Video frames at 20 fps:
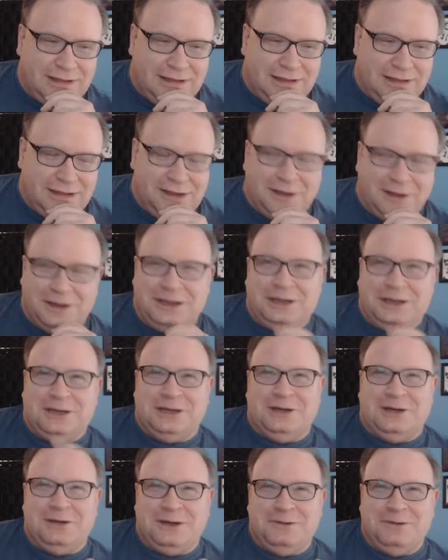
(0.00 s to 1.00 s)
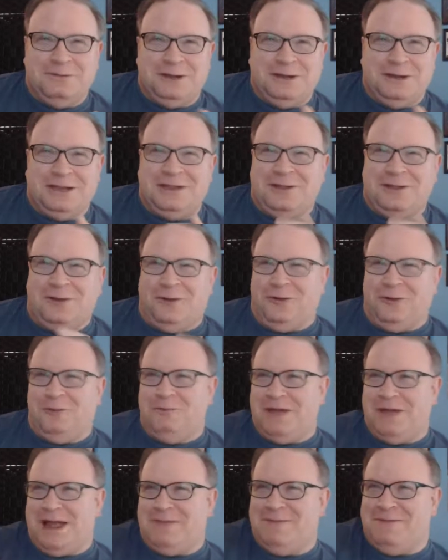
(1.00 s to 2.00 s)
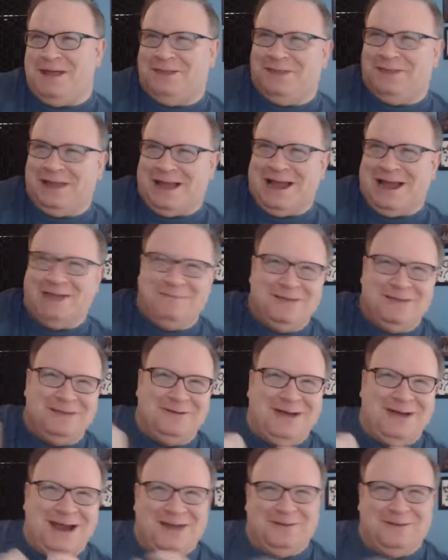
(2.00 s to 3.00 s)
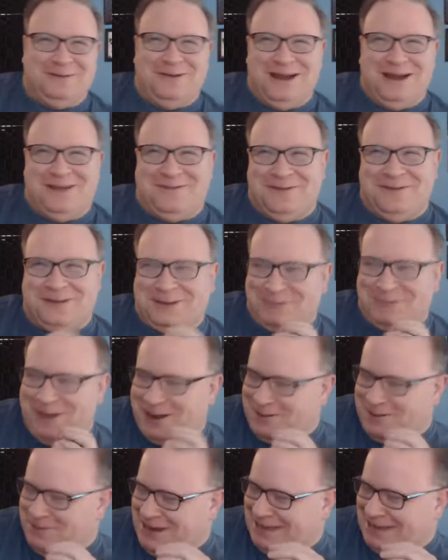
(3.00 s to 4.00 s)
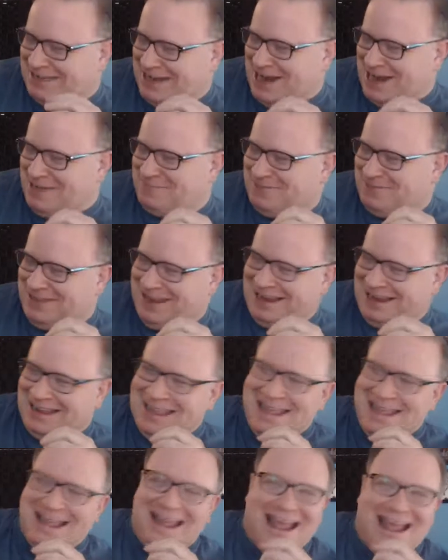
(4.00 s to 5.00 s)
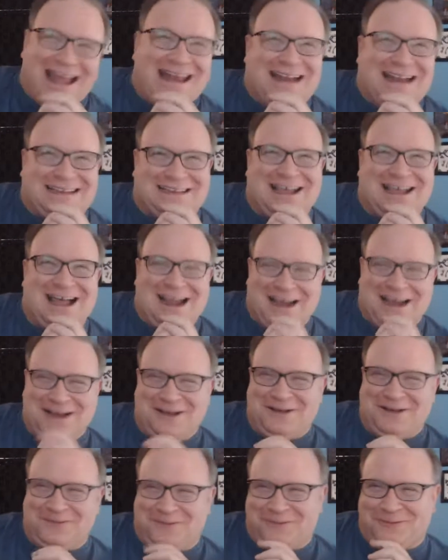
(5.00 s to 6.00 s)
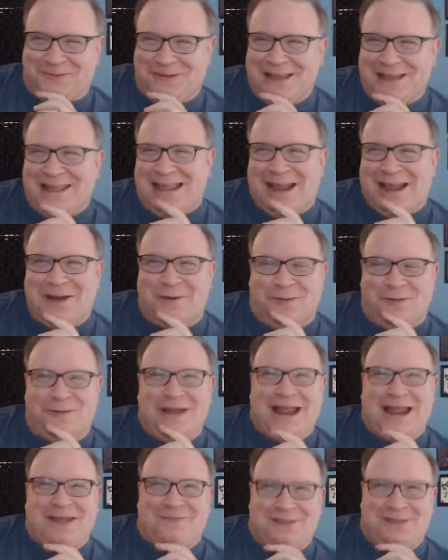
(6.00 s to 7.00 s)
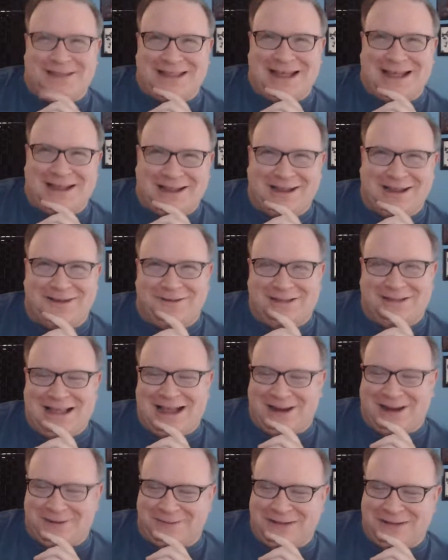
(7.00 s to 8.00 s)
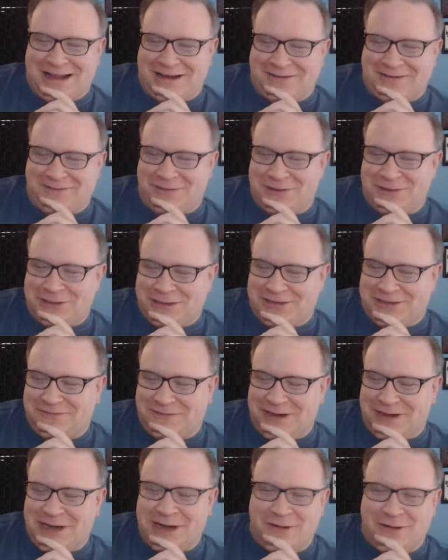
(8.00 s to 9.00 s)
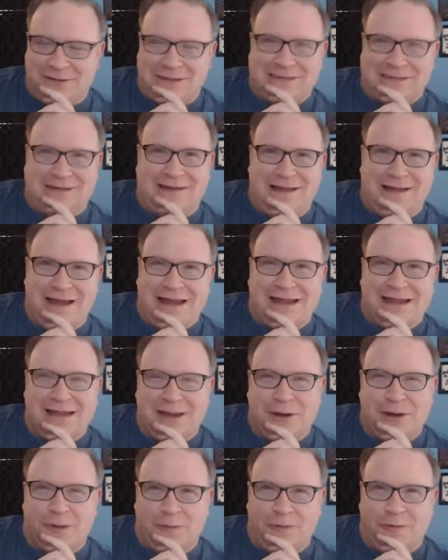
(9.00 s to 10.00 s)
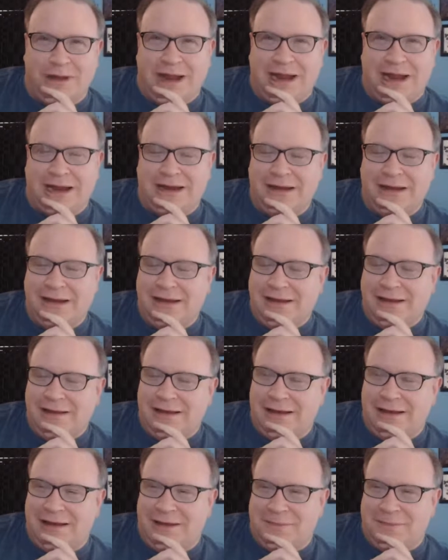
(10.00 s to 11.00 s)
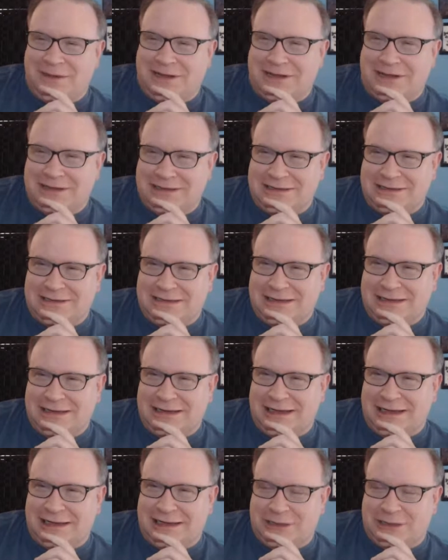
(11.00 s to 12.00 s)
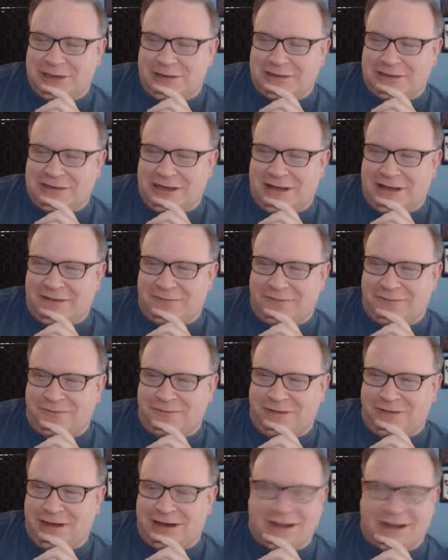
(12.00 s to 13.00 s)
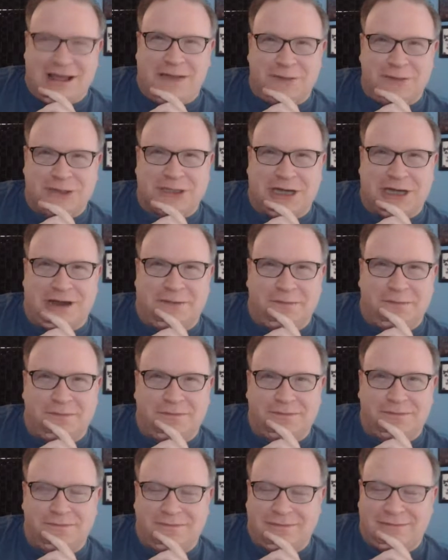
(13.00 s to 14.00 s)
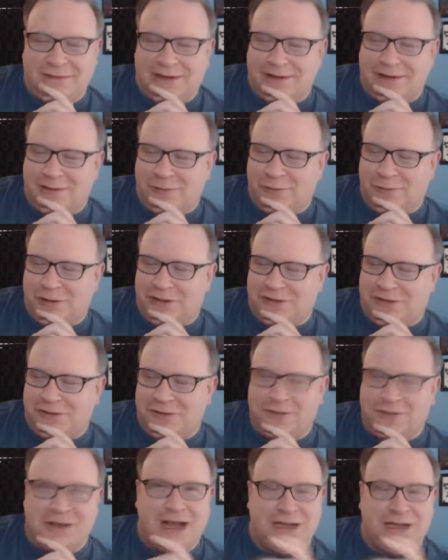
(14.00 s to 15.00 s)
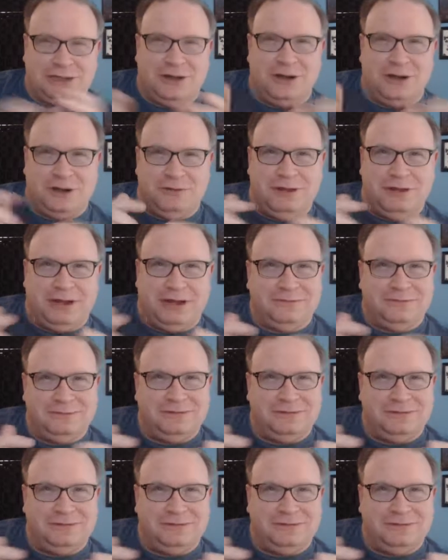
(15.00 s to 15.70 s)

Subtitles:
you did the whole Batman thing. I am the Raven swear to me type thing, and that's kind of in a way what that first video is like in a way, because it starts off in a comic shop with two guys arguing,